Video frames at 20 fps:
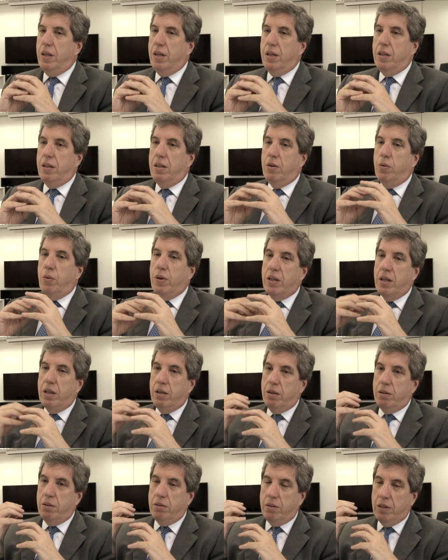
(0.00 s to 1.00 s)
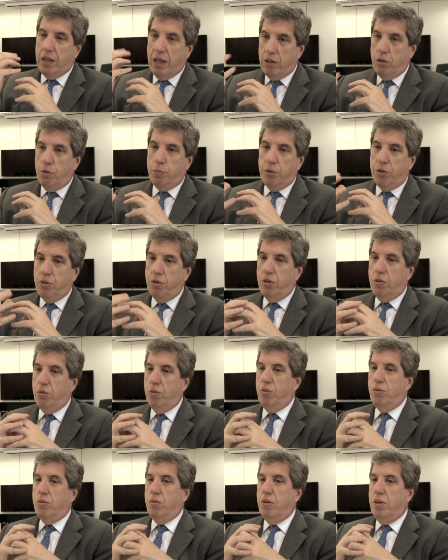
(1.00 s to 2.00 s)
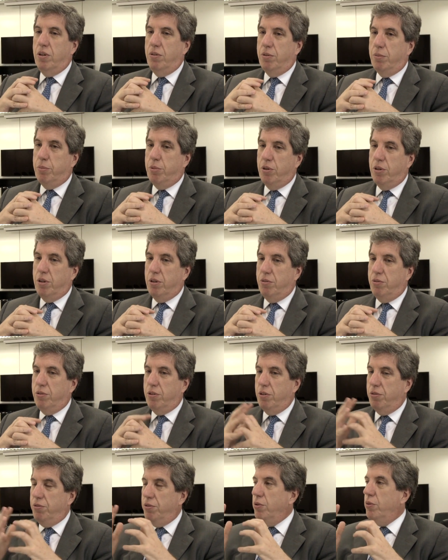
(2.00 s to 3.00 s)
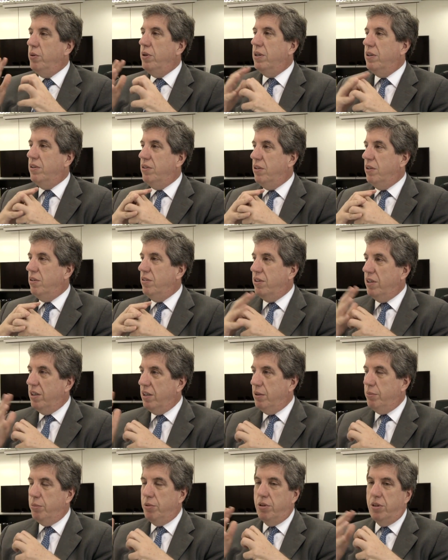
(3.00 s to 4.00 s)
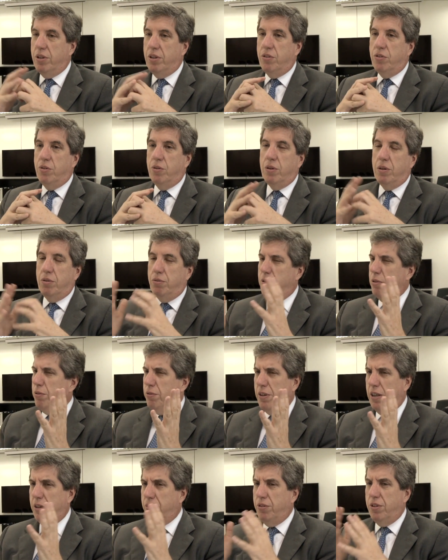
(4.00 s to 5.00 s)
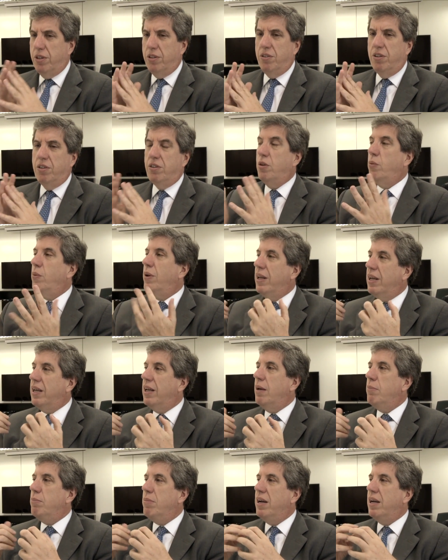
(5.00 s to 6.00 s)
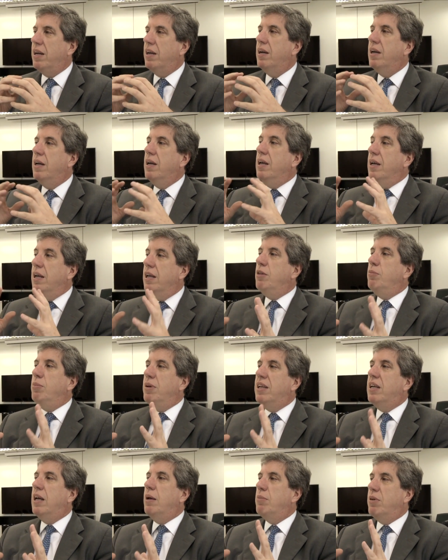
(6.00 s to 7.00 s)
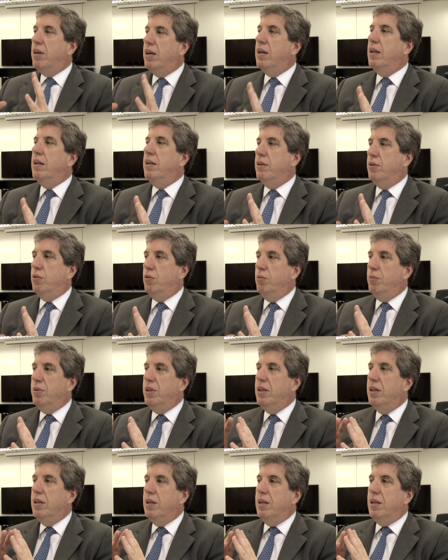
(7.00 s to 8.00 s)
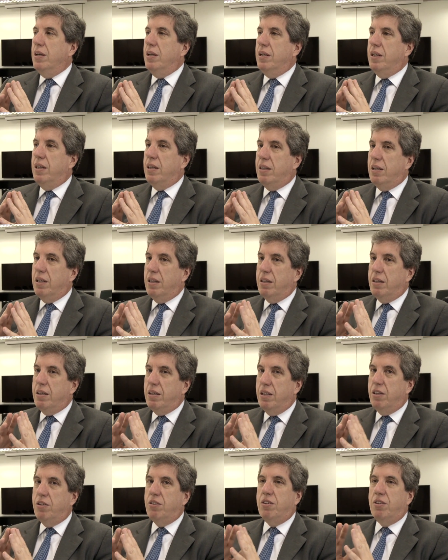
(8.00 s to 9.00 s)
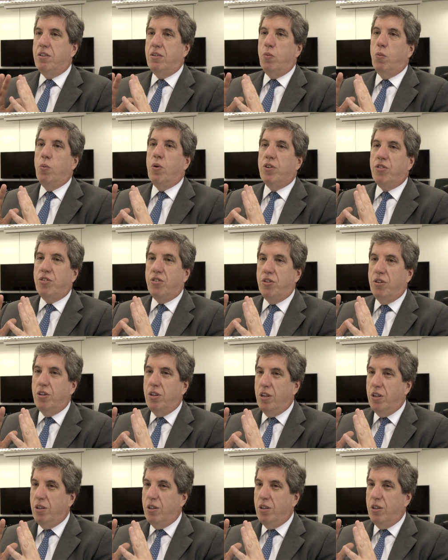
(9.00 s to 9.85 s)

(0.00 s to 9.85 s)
And when I had the opportunity to live abroad for a few years, I studied abroad and so on for 5, 6 years, and when I came back, it became clear to me that this was